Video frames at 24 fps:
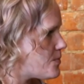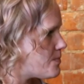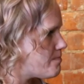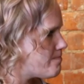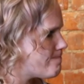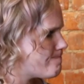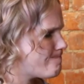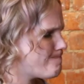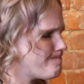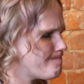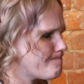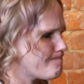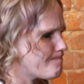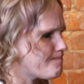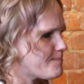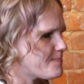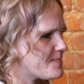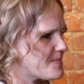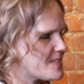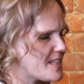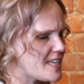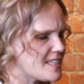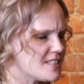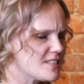Hmm,
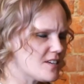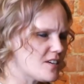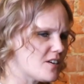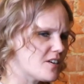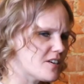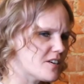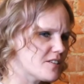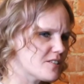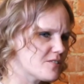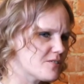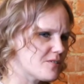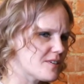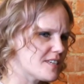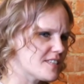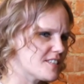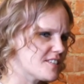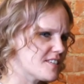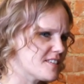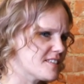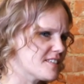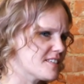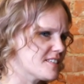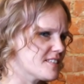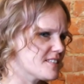that's a hard
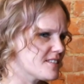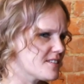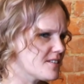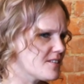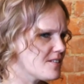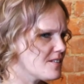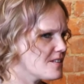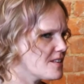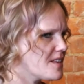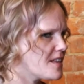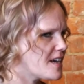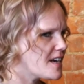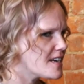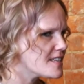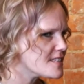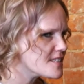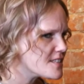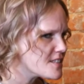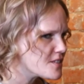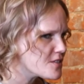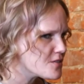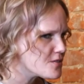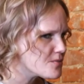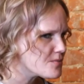question because there are lots
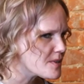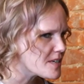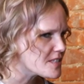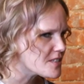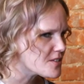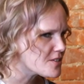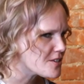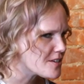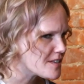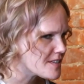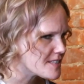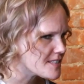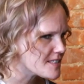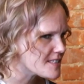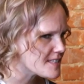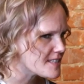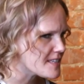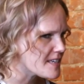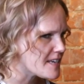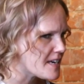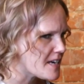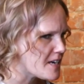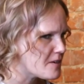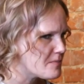of new restaurants yeah.
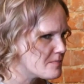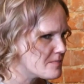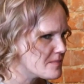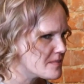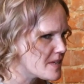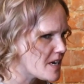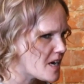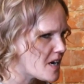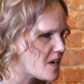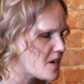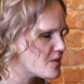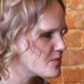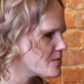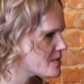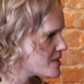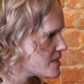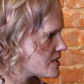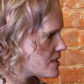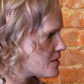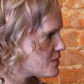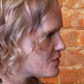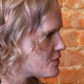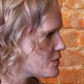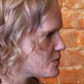that I'm not
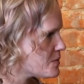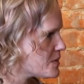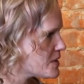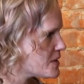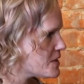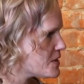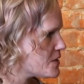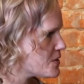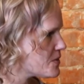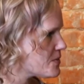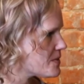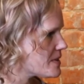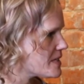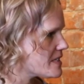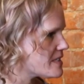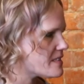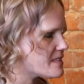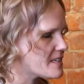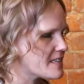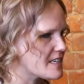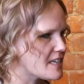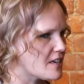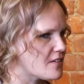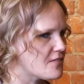really familiar right. with.
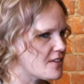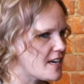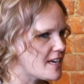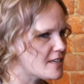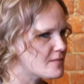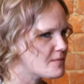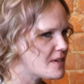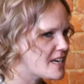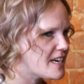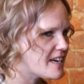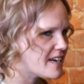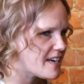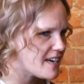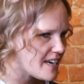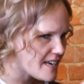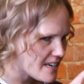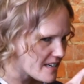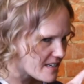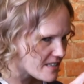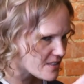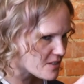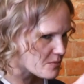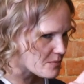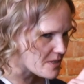Like I've had my eye
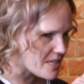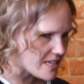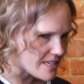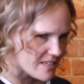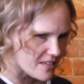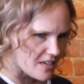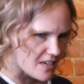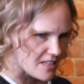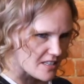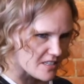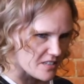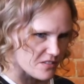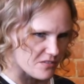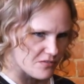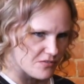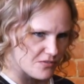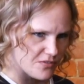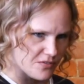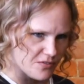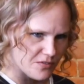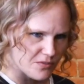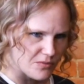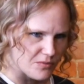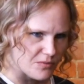on the Black Olive.
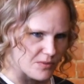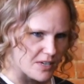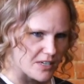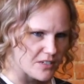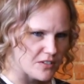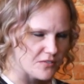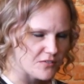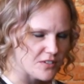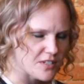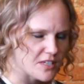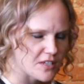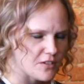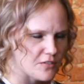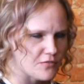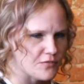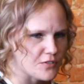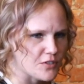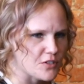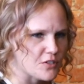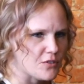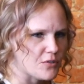Yep, right over, right over here.